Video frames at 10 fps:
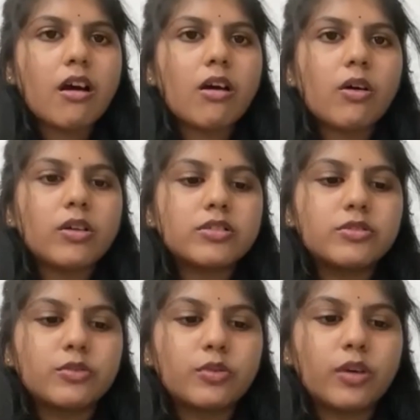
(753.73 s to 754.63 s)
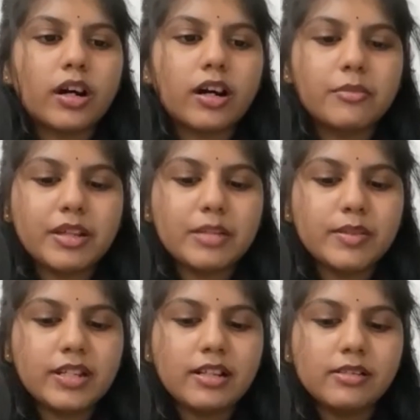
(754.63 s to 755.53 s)
or to
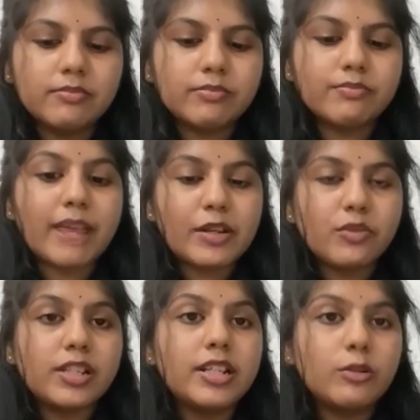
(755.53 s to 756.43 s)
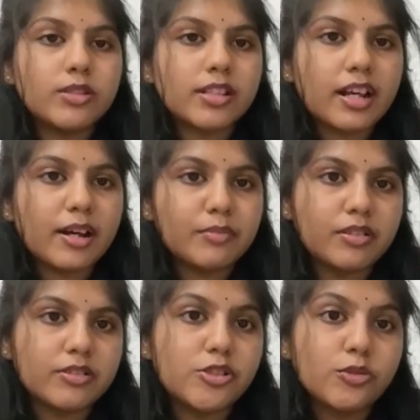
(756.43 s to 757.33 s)
maybe manually loosen up
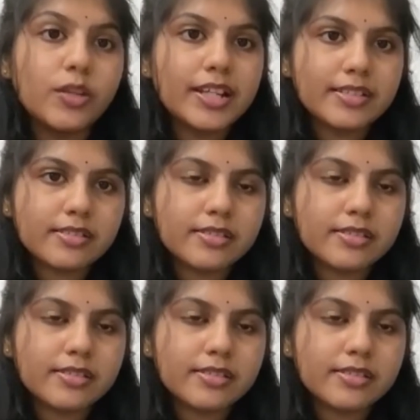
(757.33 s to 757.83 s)
the shoelace,